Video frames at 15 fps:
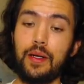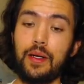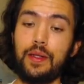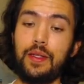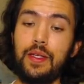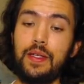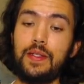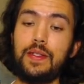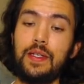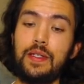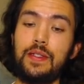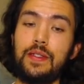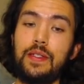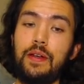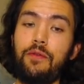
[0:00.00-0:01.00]
this
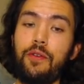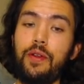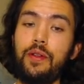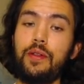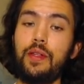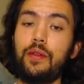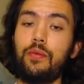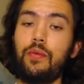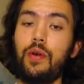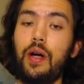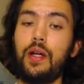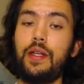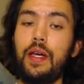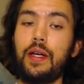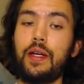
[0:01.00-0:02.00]
is different than the
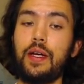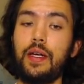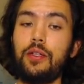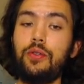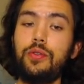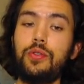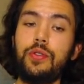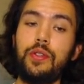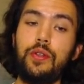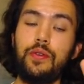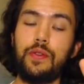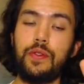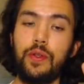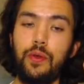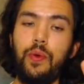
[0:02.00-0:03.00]
raw deck I usually
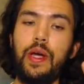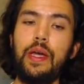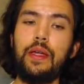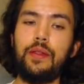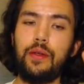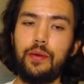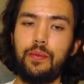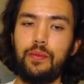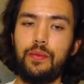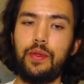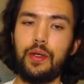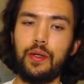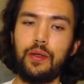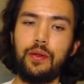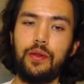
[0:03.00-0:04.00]
use. So the way the
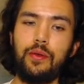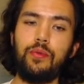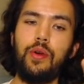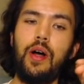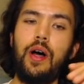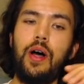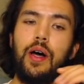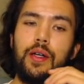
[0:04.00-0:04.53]
raw